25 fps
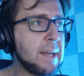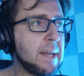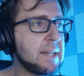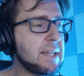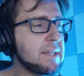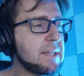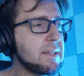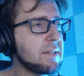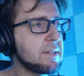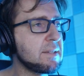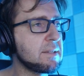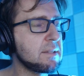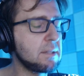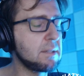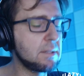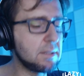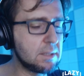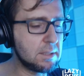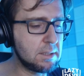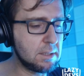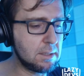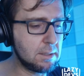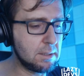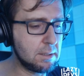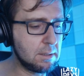This is
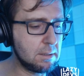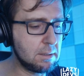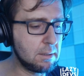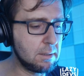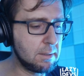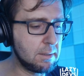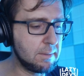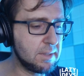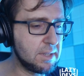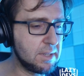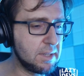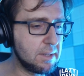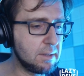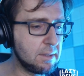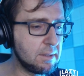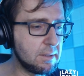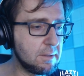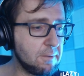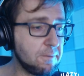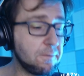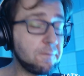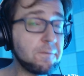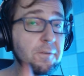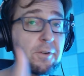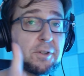the, the
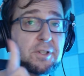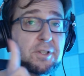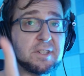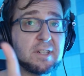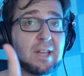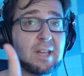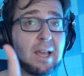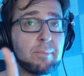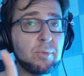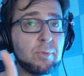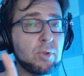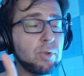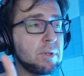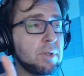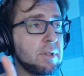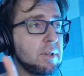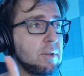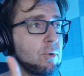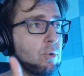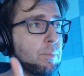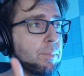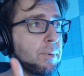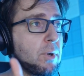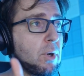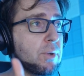first time the, the
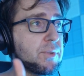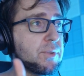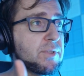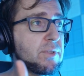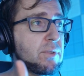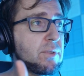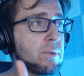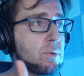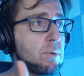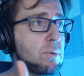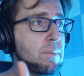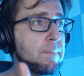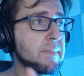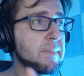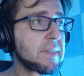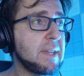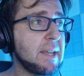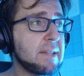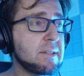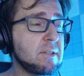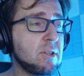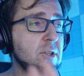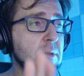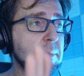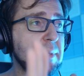loop goes through.
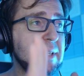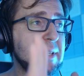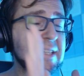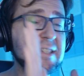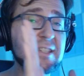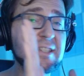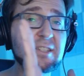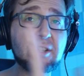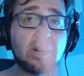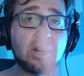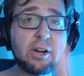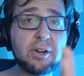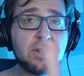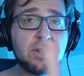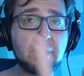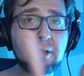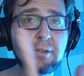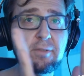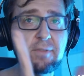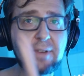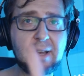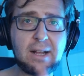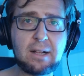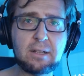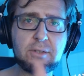That's going to be the starting
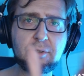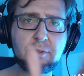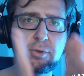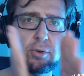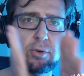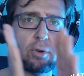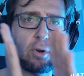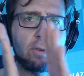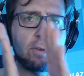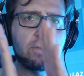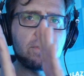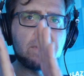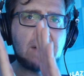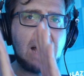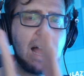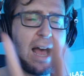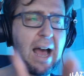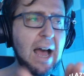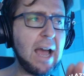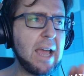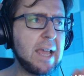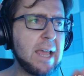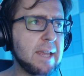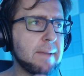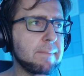value of
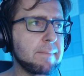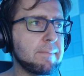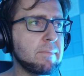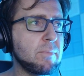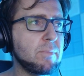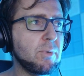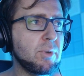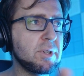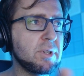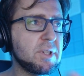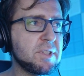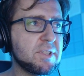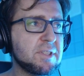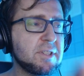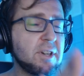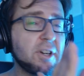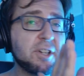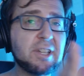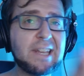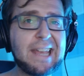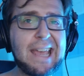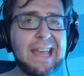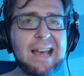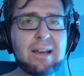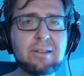i. We're going to
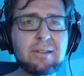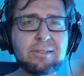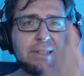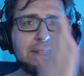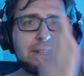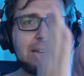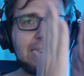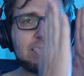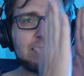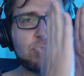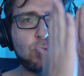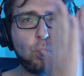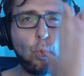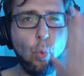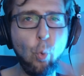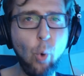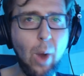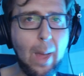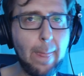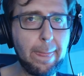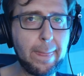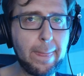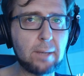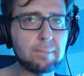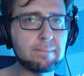start counting at
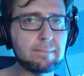1.